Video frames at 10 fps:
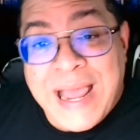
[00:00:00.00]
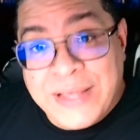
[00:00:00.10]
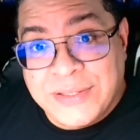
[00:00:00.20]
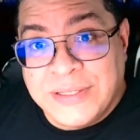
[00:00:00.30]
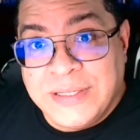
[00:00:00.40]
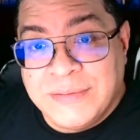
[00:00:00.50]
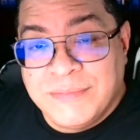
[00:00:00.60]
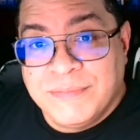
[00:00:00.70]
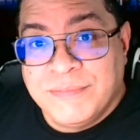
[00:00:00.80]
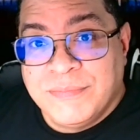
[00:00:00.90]
athlete
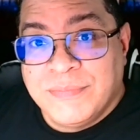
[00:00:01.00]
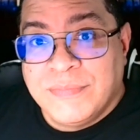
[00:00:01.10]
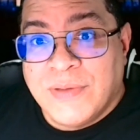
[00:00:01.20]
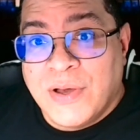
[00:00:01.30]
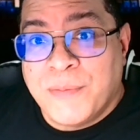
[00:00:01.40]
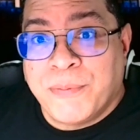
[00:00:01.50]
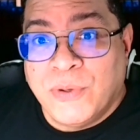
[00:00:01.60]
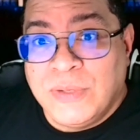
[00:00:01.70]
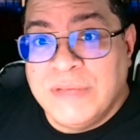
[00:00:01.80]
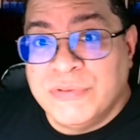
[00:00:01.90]
on a
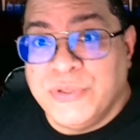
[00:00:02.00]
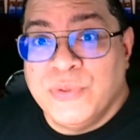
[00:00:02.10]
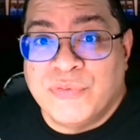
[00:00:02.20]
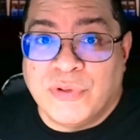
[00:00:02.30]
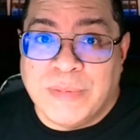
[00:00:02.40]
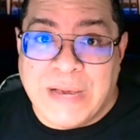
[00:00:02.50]
pro level uniform?